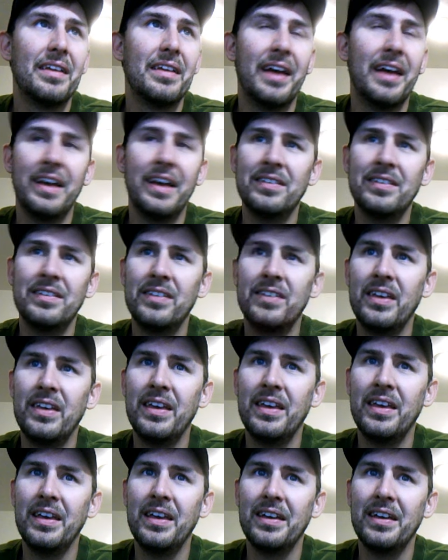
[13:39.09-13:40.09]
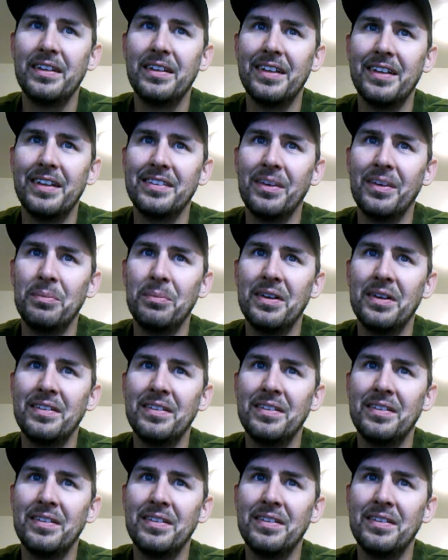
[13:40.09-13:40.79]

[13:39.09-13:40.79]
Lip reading: iced tea. That's Lipton